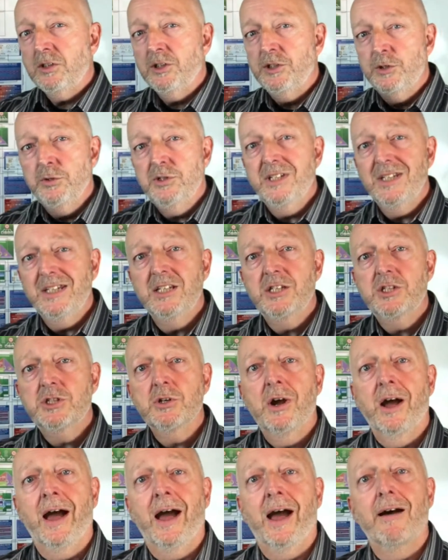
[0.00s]
You need
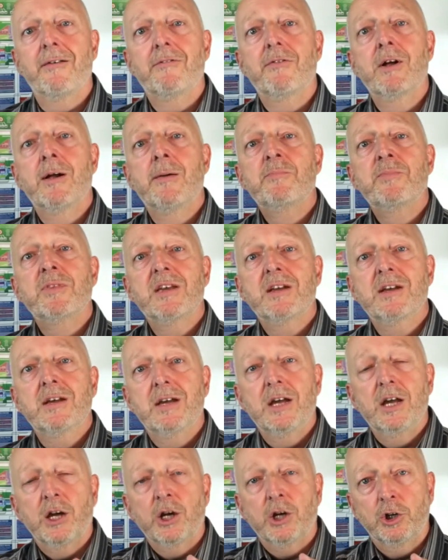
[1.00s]
to have
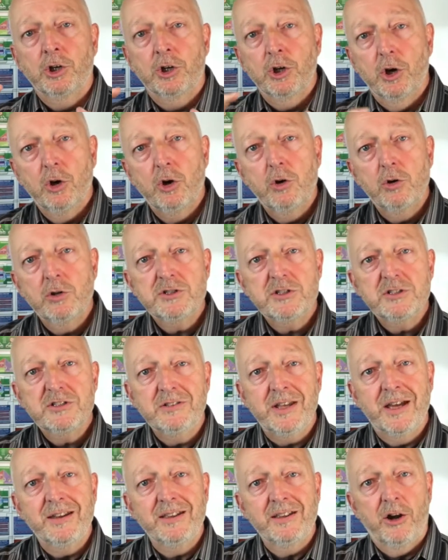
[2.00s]
goals
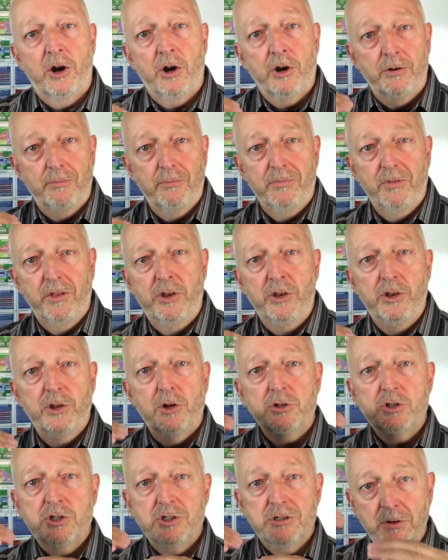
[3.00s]
that are
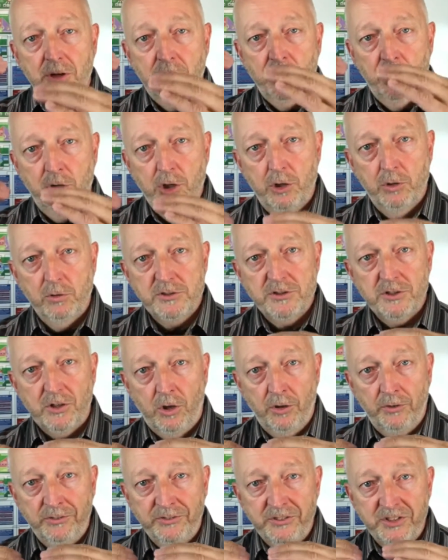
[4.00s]
not goals
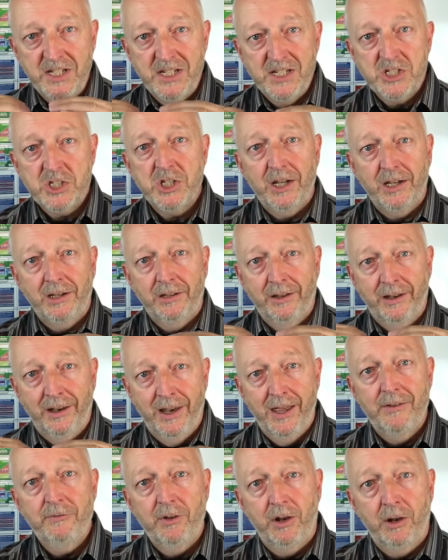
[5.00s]
on detail
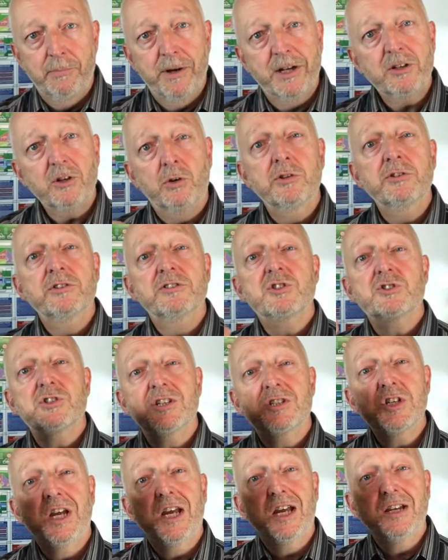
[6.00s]
level, but on the
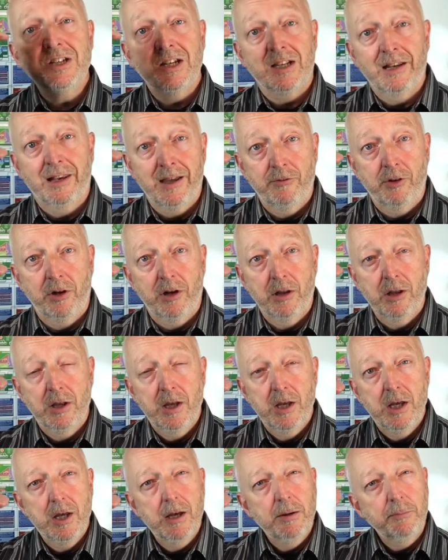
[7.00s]
strategic level.
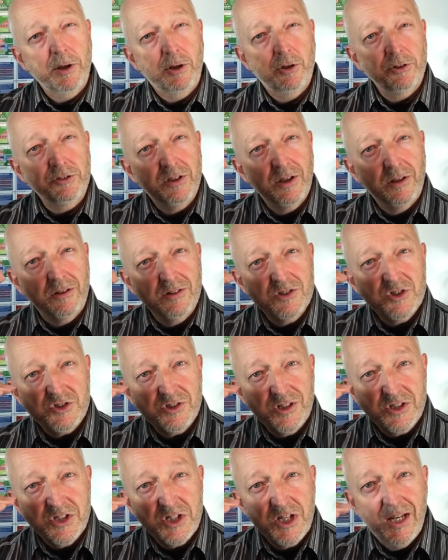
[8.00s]
Because the
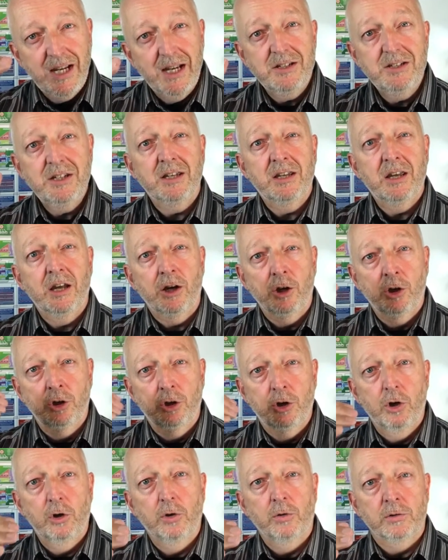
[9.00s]
strategic
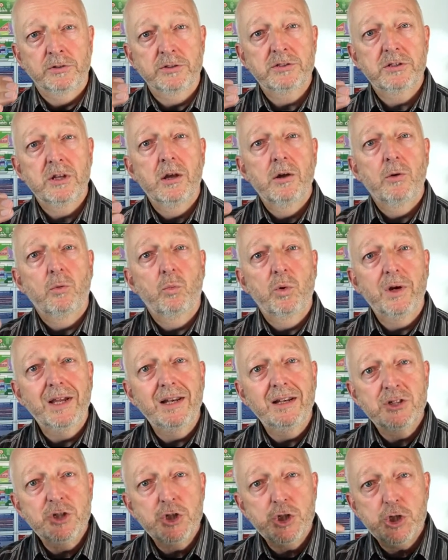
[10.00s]
goals
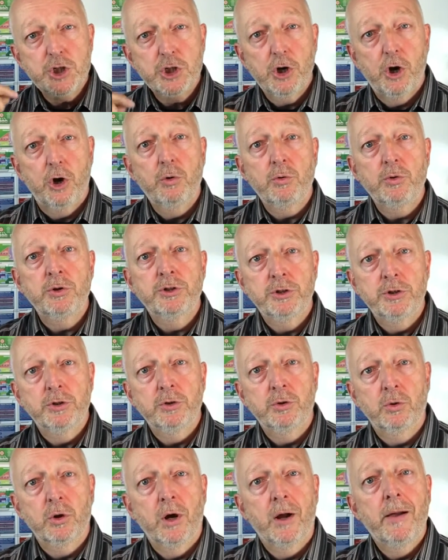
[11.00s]
will show
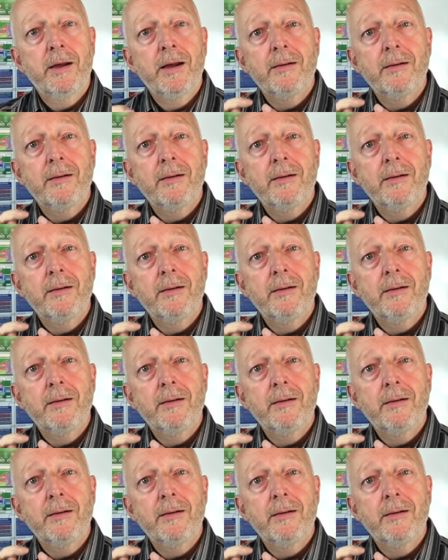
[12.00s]
you